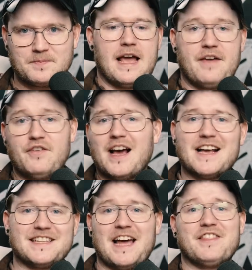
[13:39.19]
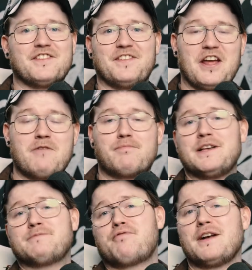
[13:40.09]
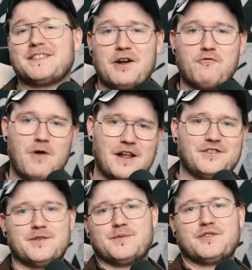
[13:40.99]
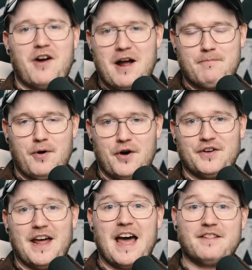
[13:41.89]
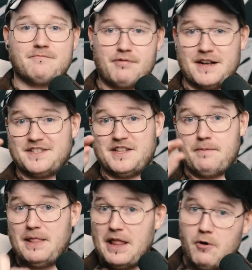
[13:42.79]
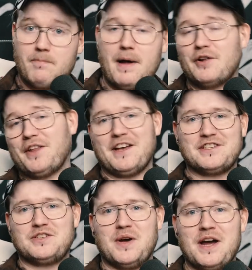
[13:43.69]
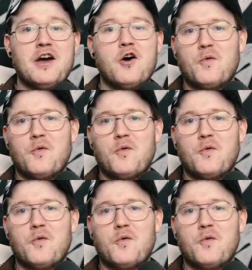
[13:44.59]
If you guys like this video, please press that red subscribe button and press the little bell next to it,